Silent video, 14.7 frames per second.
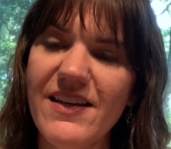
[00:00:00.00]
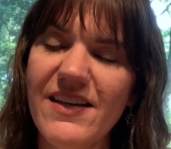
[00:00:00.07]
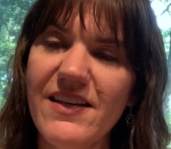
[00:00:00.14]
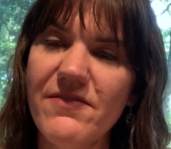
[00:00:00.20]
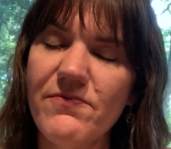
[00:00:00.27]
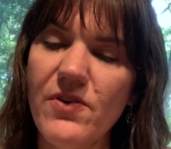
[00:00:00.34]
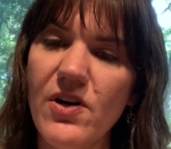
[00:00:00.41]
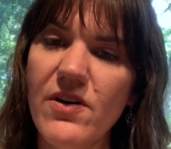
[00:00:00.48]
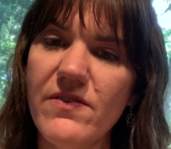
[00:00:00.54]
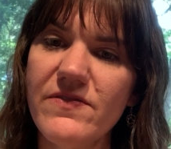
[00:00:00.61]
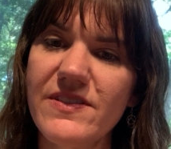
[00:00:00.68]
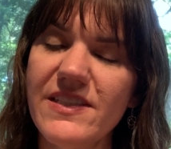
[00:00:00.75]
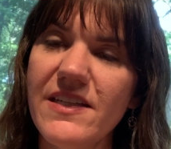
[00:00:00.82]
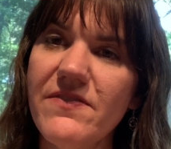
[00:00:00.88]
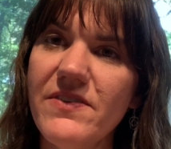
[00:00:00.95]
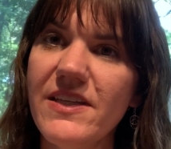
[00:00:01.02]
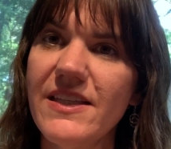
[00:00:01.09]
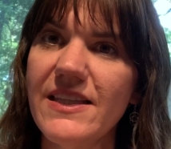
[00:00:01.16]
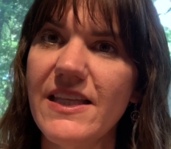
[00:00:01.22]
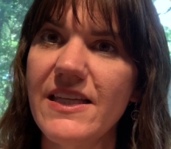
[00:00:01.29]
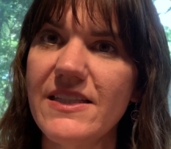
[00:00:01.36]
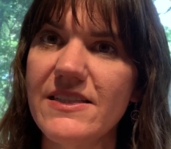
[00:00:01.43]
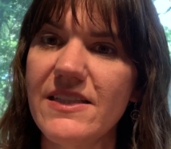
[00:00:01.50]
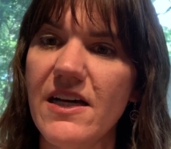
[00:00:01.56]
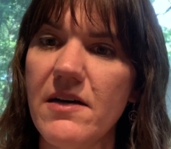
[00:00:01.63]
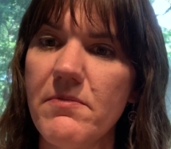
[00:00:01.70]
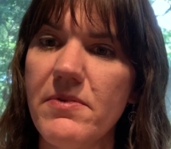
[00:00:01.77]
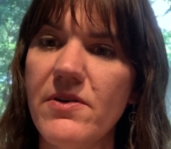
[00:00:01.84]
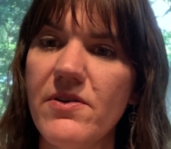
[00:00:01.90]
involves giving things
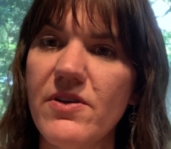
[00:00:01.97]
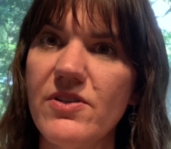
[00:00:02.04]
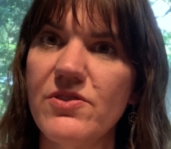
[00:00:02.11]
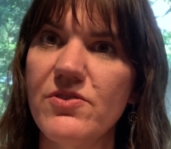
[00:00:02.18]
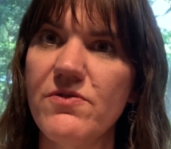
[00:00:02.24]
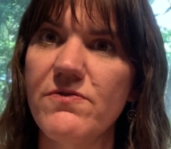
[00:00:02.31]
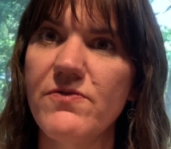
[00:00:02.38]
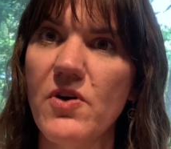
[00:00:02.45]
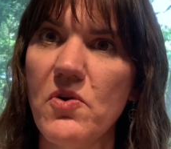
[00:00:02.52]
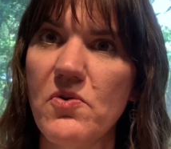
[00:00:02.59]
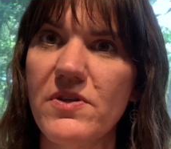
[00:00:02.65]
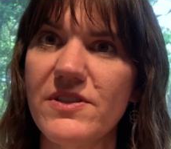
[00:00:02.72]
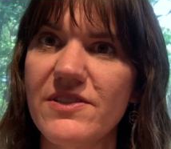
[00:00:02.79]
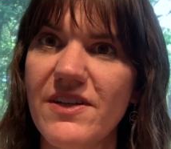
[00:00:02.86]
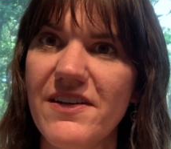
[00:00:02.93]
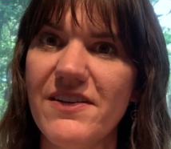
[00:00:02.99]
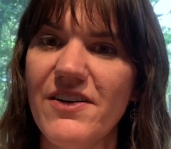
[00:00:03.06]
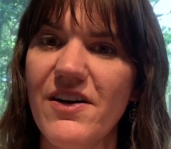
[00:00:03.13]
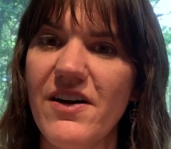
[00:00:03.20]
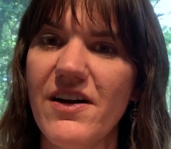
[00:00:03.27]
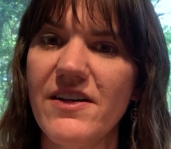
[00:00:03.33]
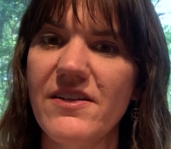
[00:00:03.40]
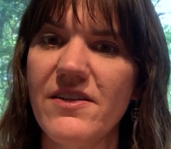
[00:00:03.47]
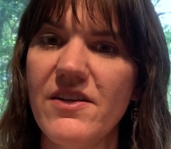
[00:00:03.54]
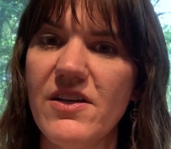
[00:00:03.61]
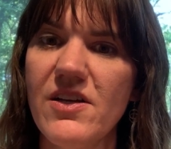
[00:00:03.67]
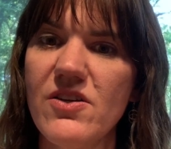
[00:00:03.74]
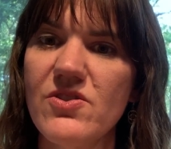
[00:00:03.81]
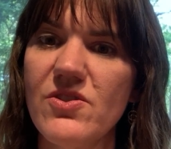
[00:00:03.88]
up to focus on God.
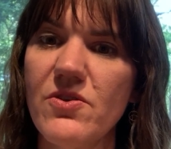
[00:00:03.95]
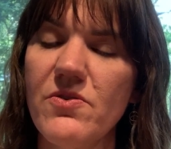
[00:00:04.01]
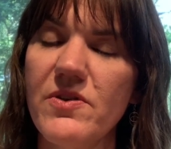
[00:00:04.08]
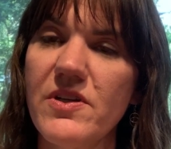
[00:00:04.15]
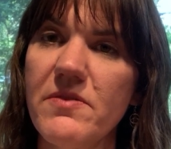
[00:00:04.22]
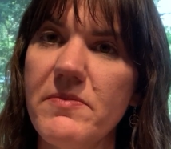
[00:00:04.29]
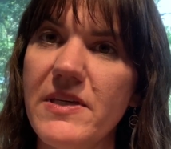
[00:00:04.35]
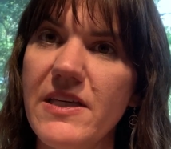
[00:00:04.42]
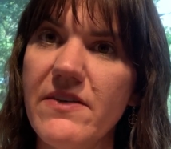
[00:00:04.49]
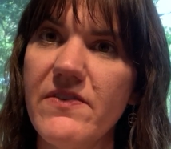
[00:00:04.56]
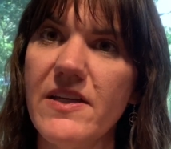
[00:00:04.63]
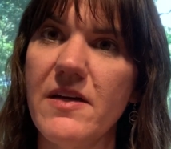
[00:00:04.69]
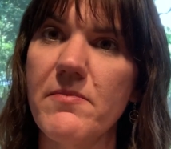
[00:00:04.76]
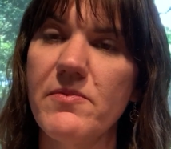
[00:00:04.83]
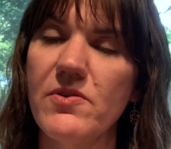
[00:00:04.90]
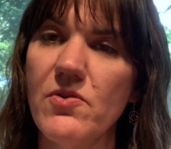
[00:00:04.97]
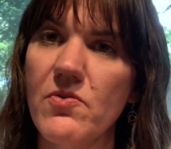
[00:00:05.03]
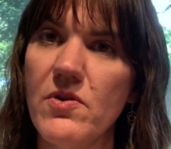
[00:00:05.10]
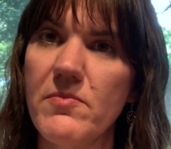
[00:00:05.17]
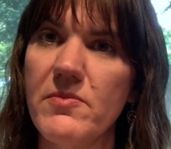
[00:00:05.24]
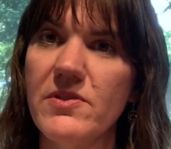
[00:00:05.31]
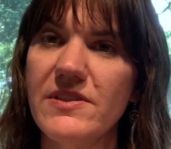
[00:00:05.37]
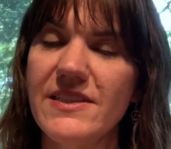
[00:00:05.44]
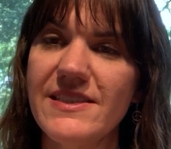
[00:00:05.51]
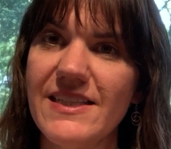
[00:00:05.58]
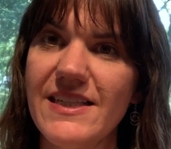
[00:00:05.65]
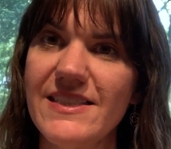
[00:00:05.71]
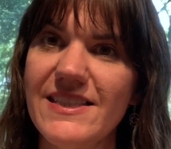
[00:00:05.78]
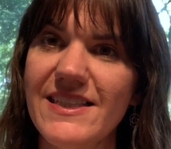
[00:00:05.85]
So it could be giving up normal
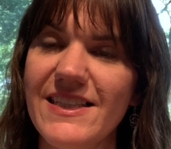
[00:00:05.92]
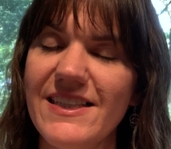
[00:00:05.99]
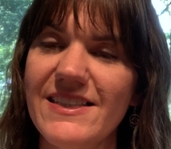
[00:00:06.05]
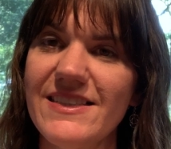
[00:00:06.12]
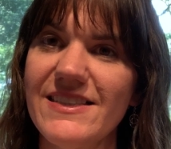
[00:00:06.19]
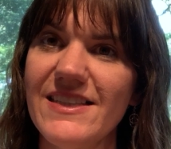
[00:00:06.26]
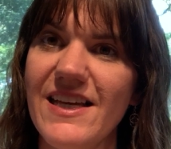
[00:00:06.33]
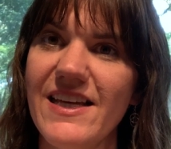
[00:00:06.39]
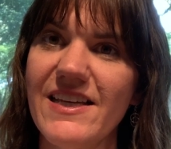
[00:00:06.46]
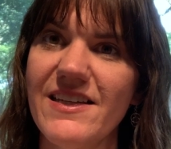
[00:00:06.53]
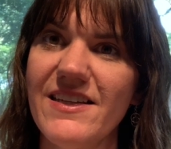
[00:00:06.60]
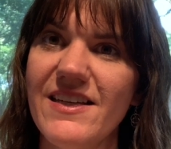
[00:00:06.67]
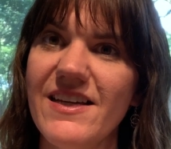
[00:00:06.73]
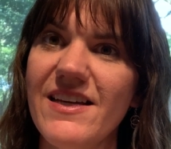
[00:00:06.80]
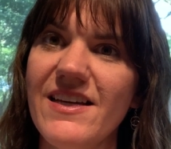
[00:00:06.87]
necessities like